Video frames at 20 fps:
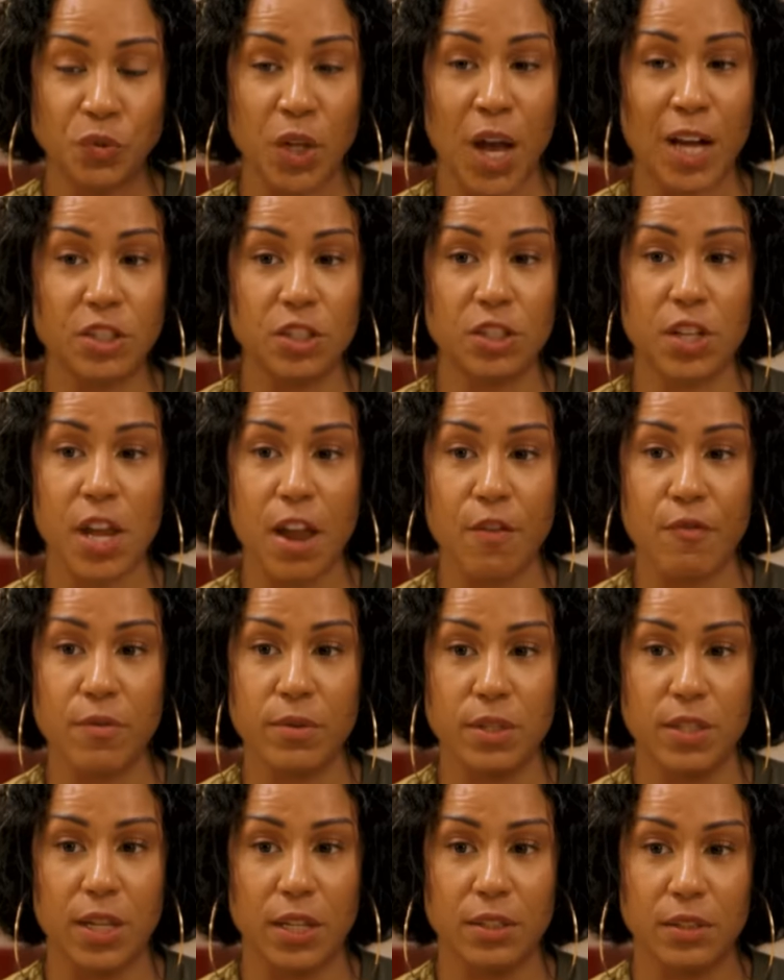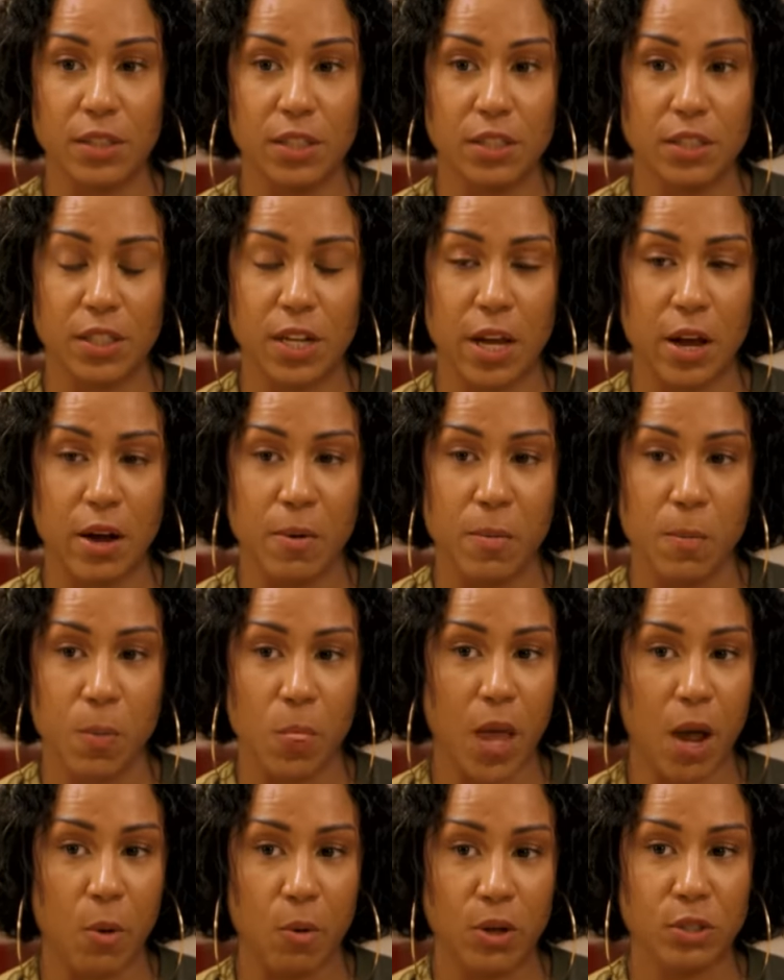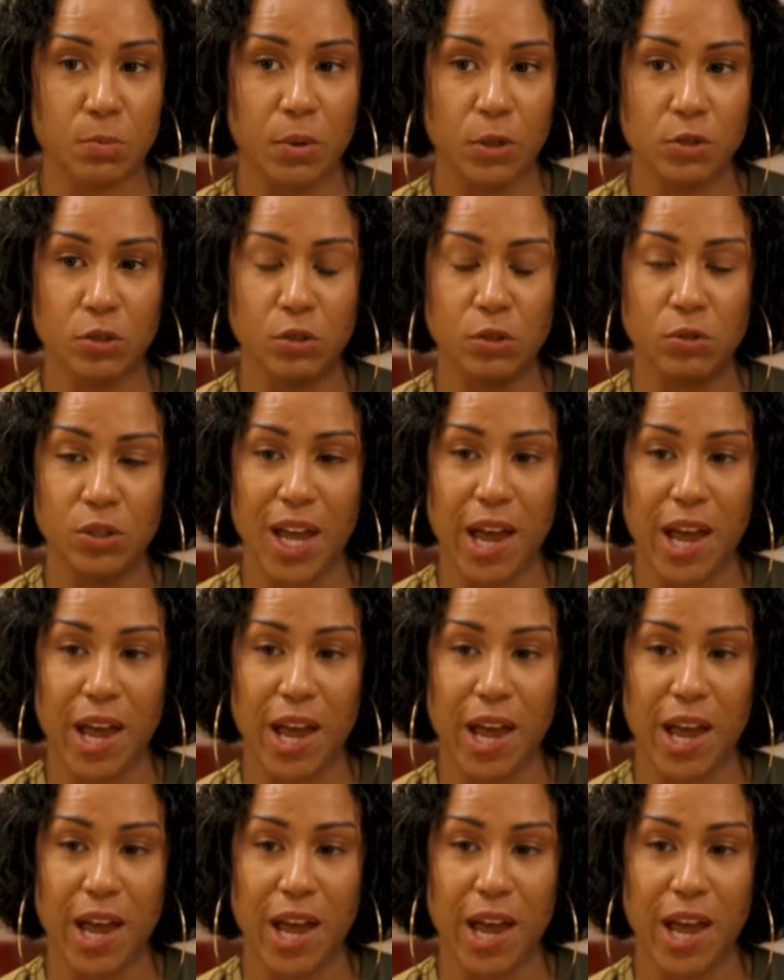No, I just came for the dentist, and um, I wasn't supposed to do